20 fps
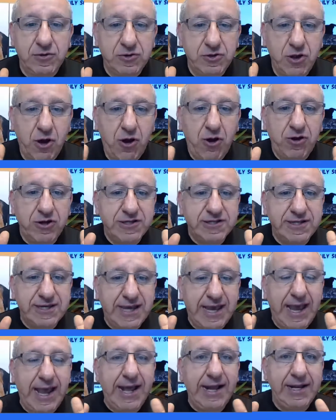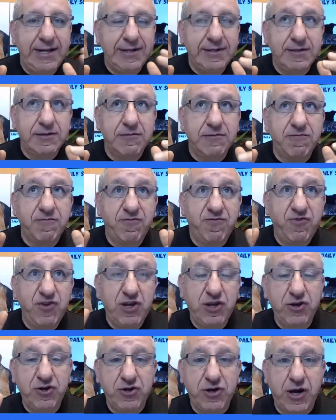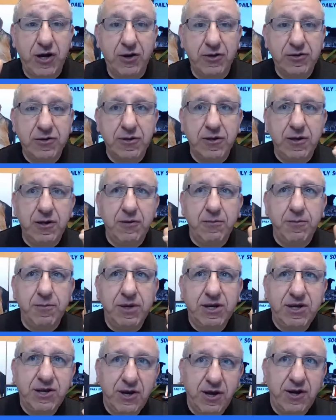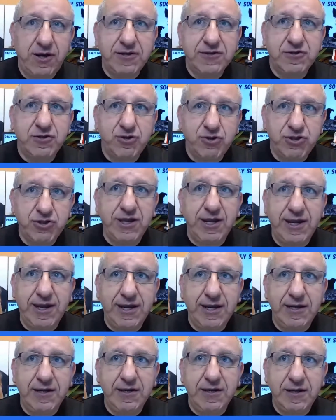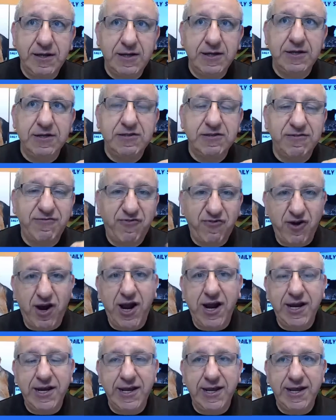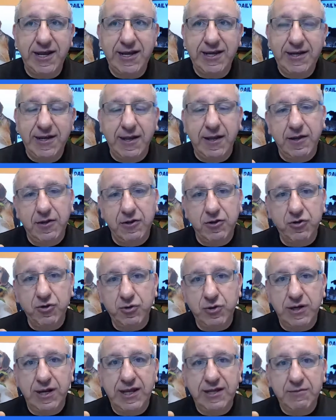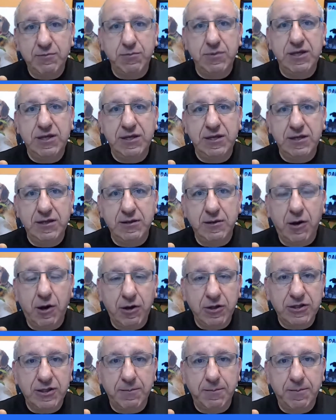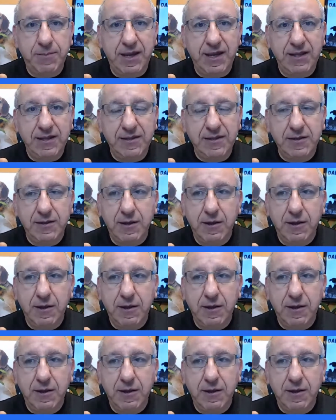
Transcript: Dogs can figure out, because today it's Friday, you let me on the bed,